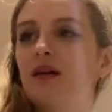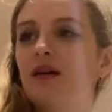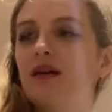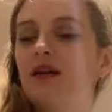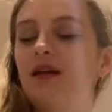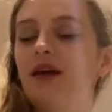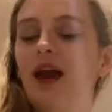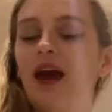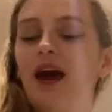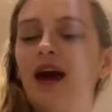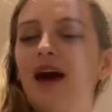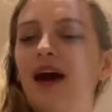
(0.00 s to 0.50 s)

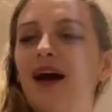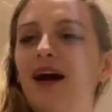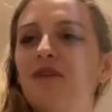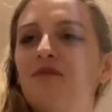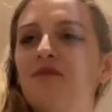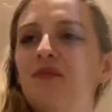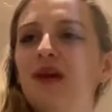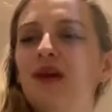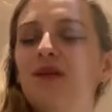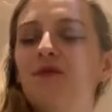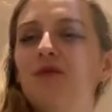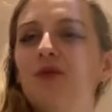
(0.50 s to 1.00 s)
Yeah, and
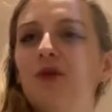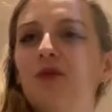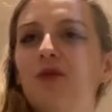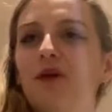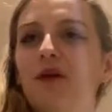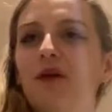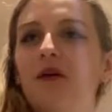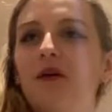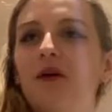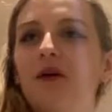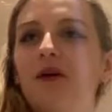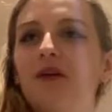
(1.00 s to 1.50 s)
me and Rob
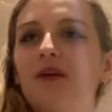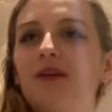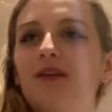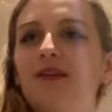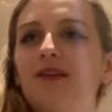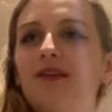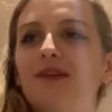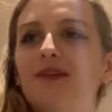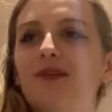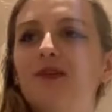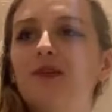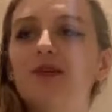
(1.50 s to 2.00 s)
go
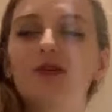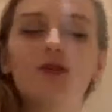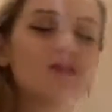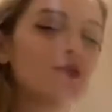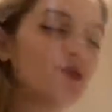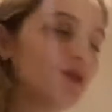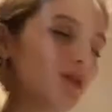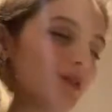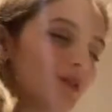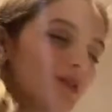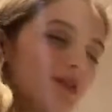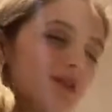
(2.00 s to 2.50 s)
on all
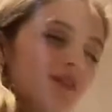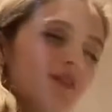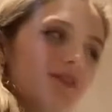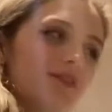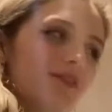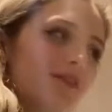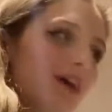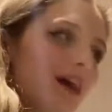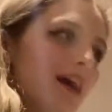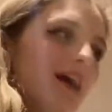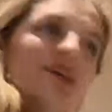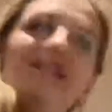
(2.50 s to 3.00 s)
sorts of
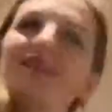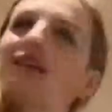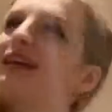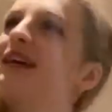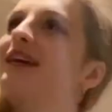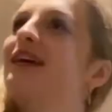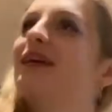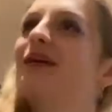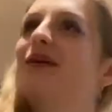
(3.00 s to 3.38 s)
crazy,